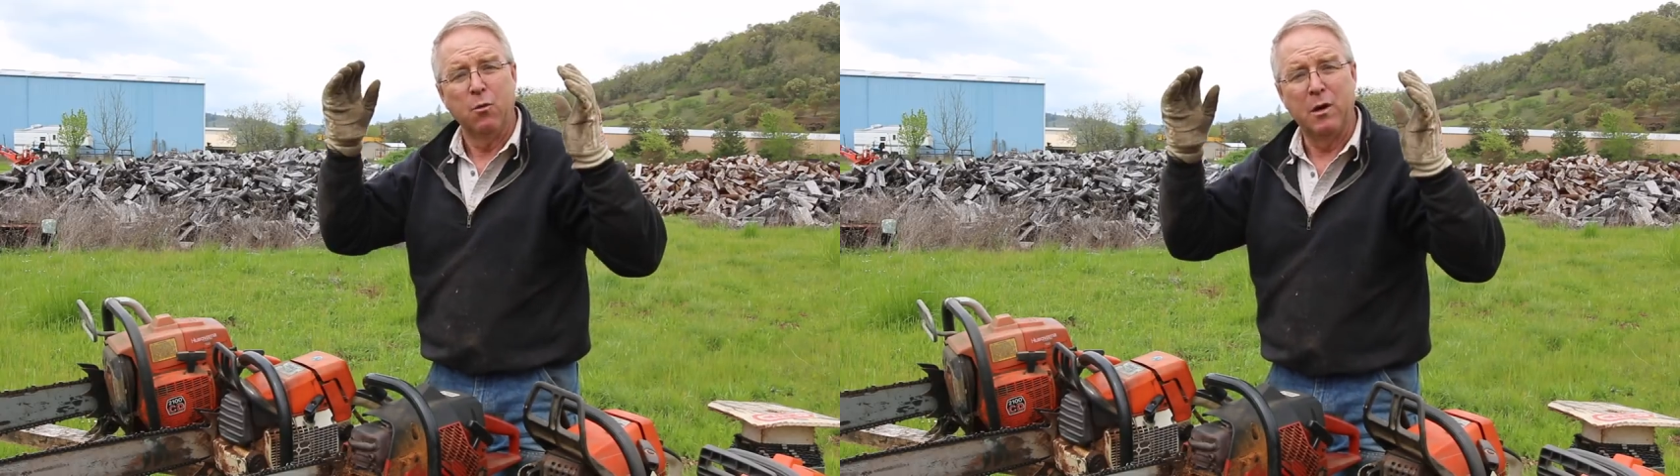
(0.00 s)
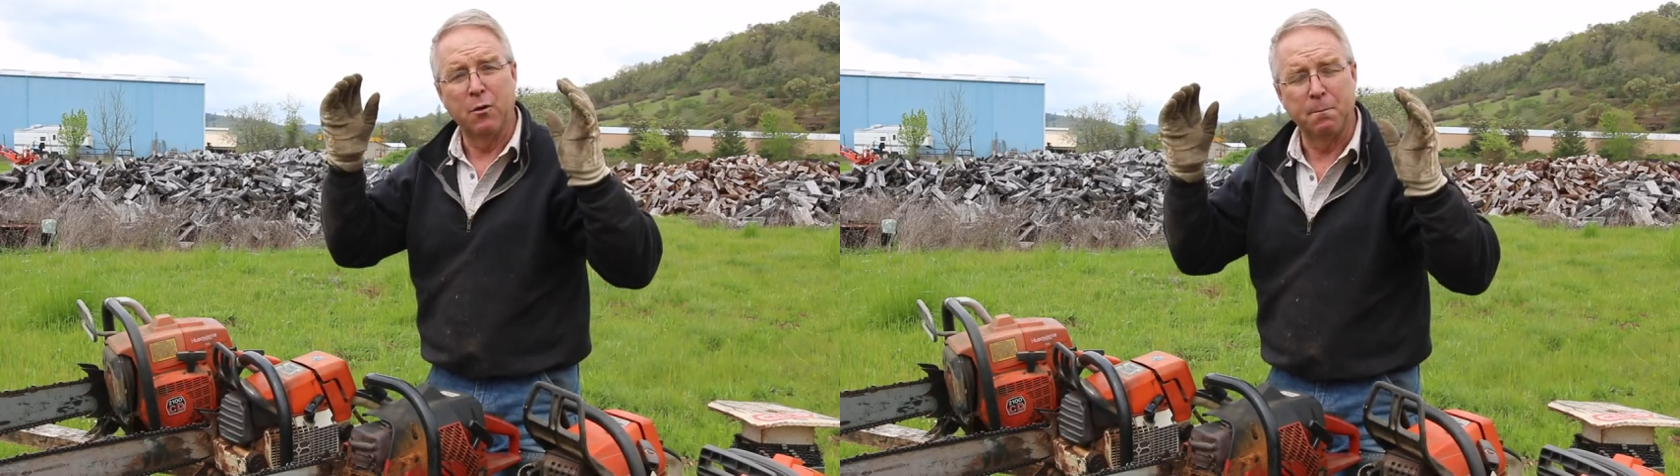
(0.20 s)

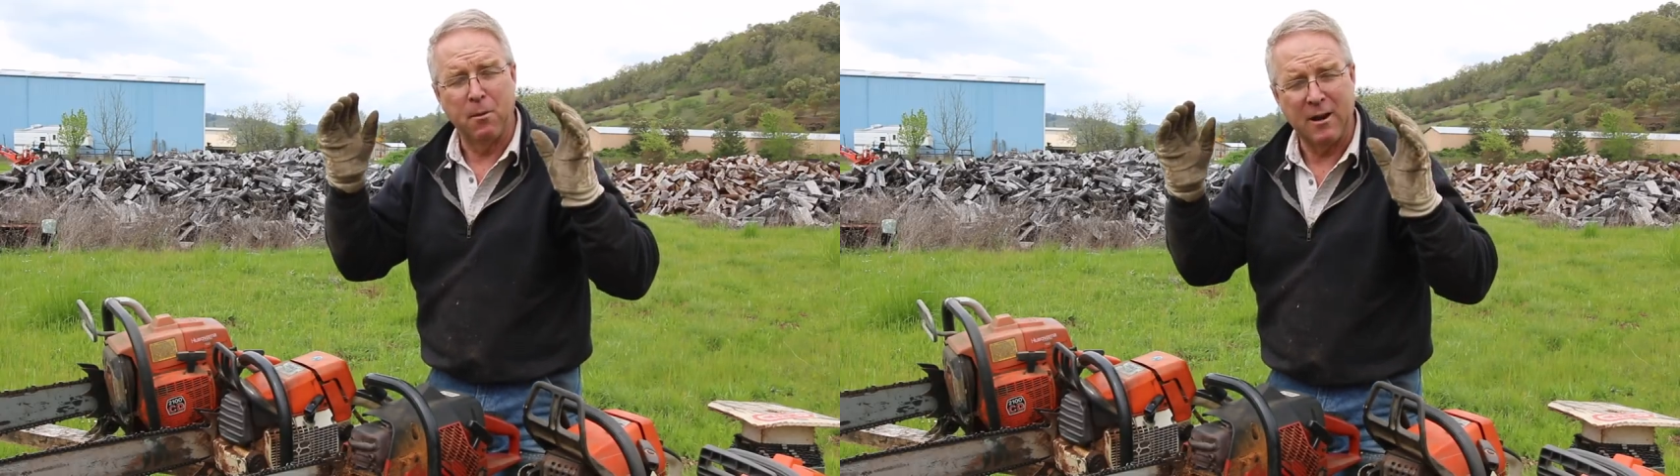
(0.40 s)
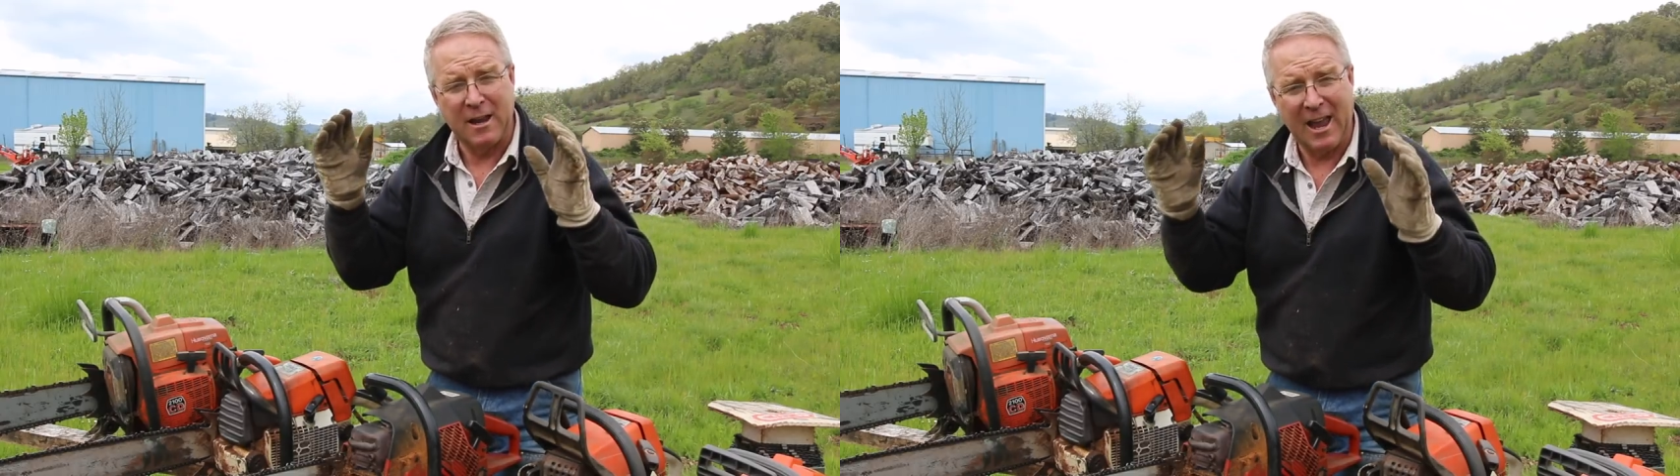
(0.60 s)
We were
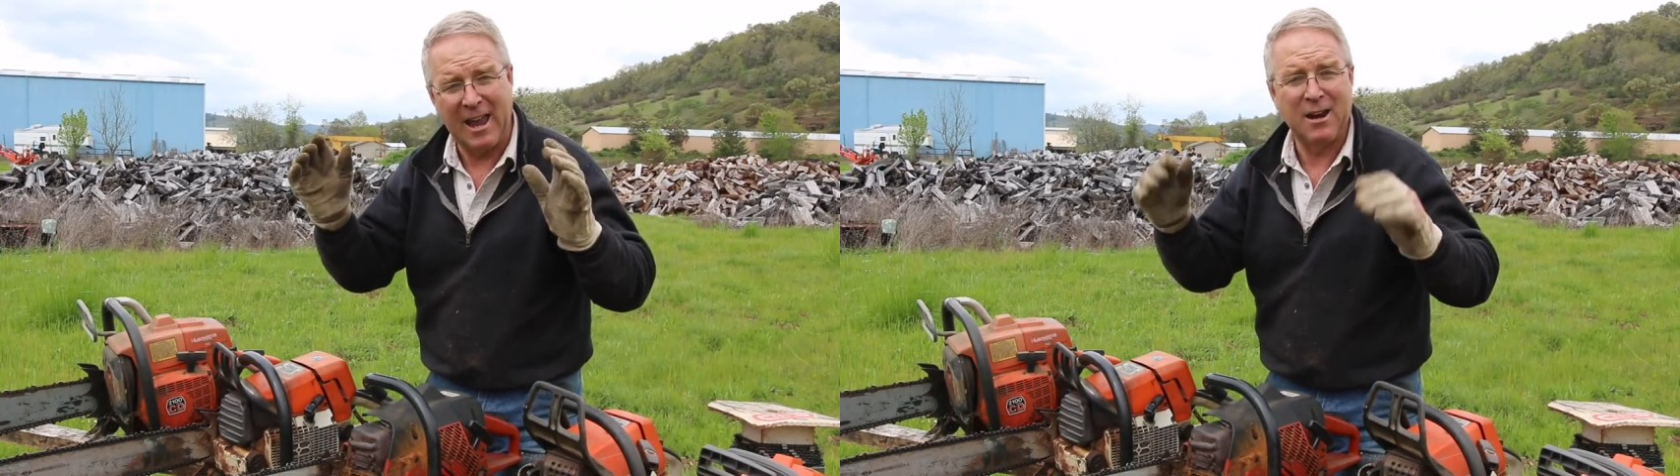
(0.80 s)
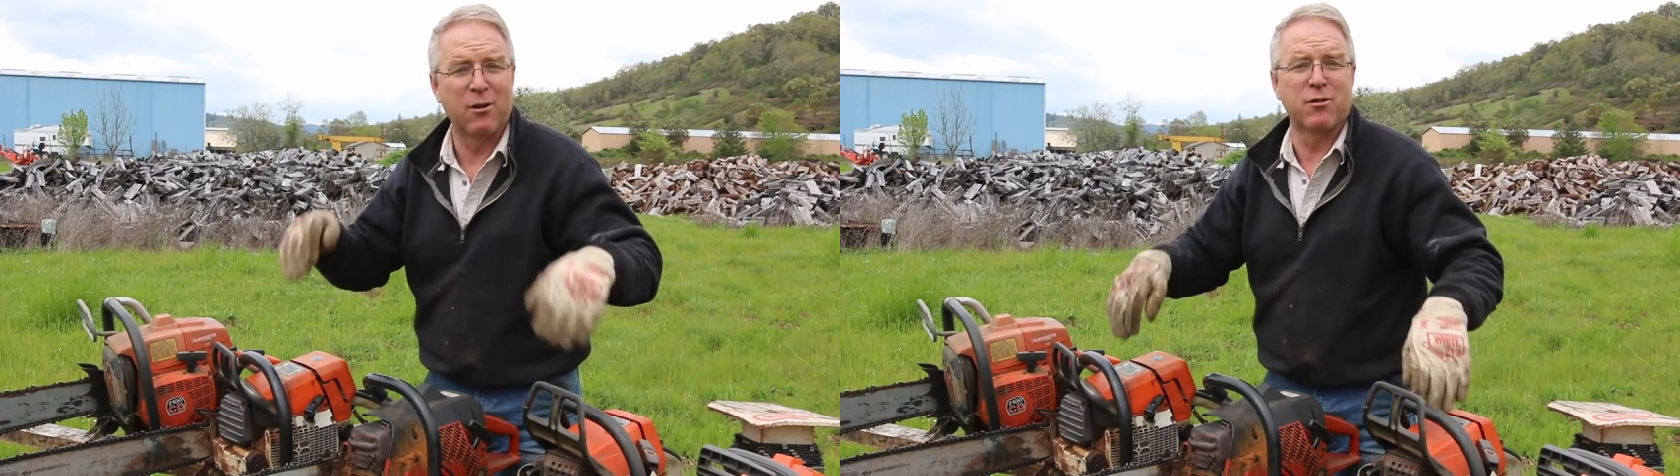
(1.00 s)
putting
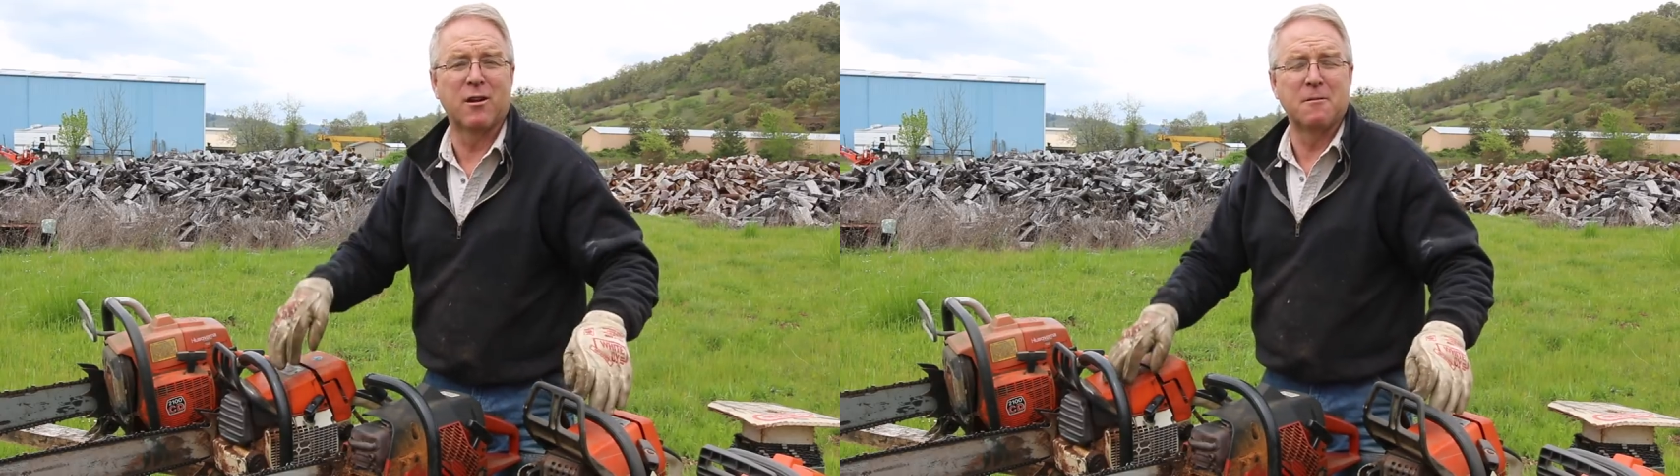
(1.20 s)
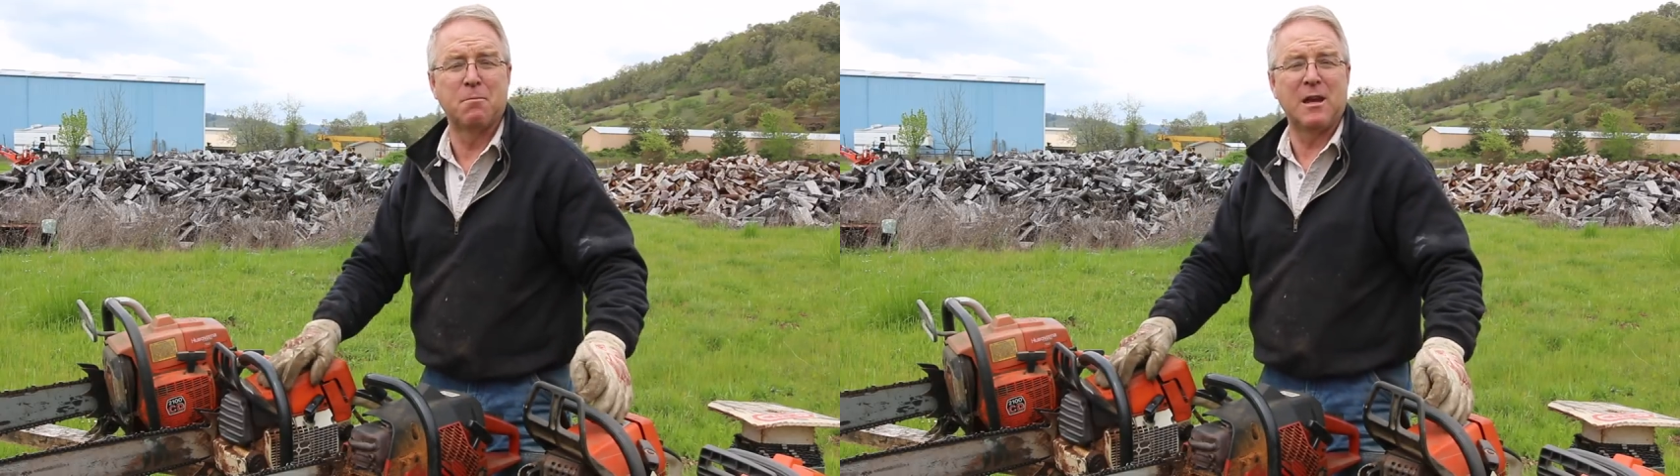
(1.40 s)
hangers
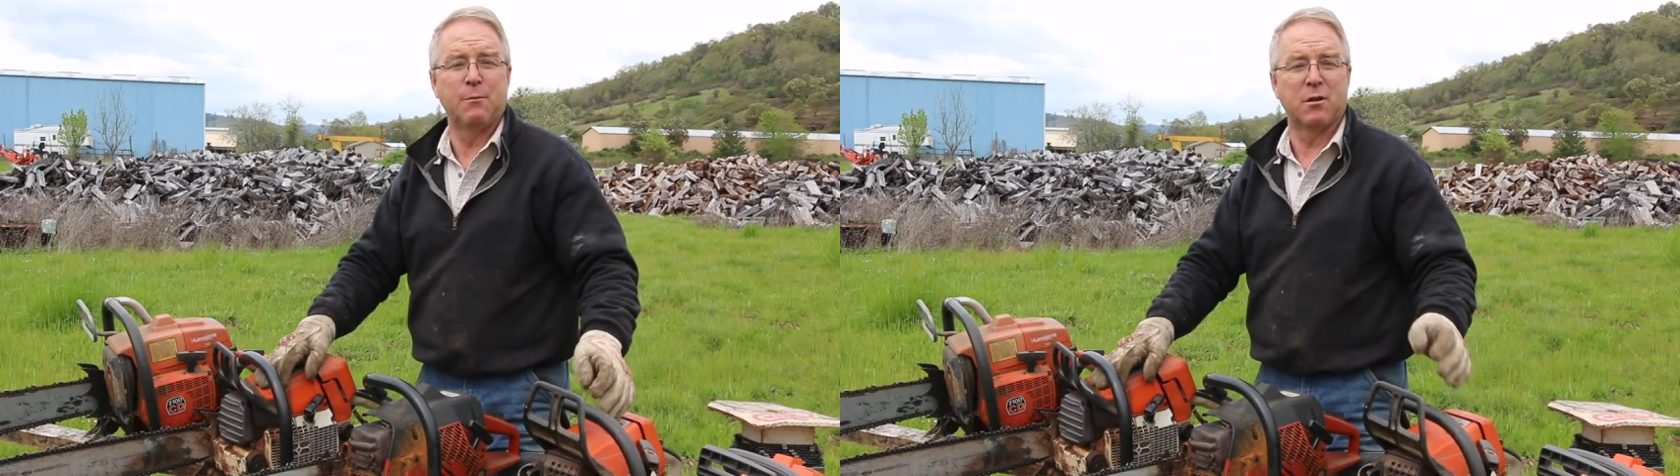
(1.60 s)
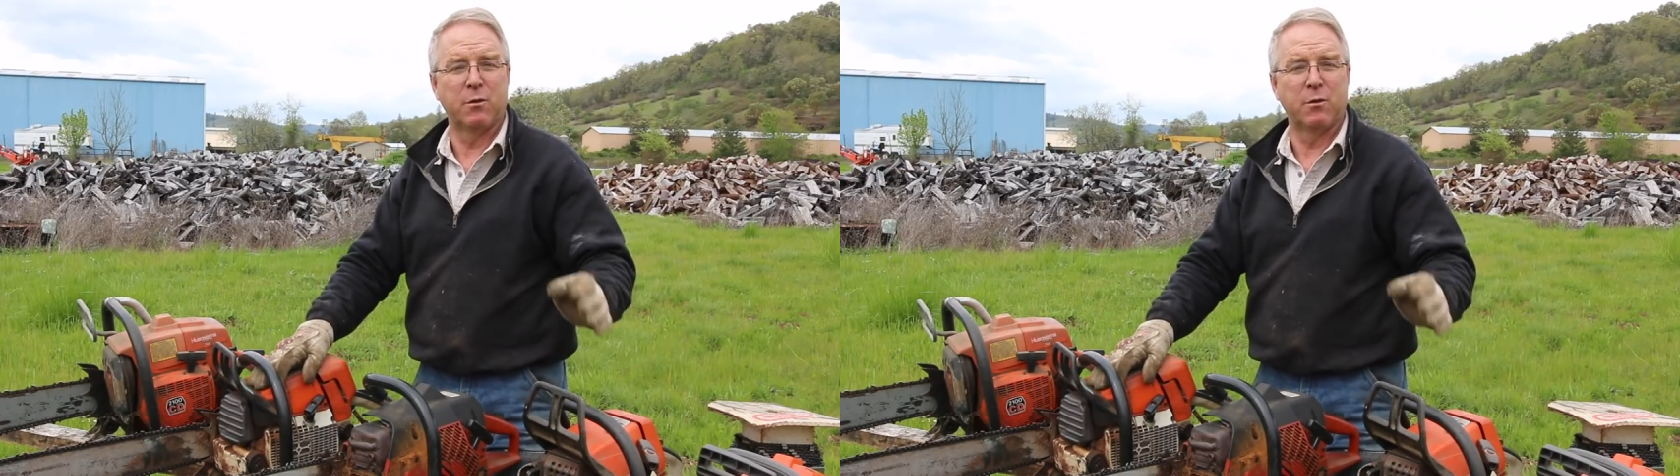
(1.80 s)
on the beams,